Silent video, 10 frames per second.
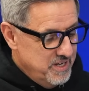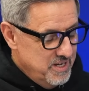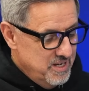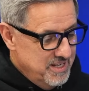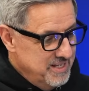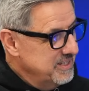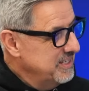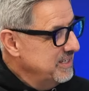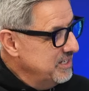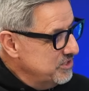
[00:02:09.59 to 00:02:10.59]
in
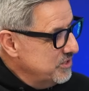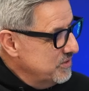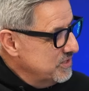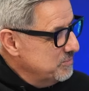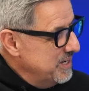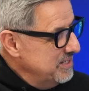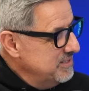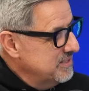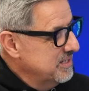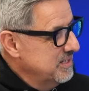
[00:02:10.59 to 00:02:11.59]
the insurance
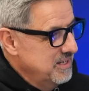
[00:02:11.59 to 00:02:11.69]
space,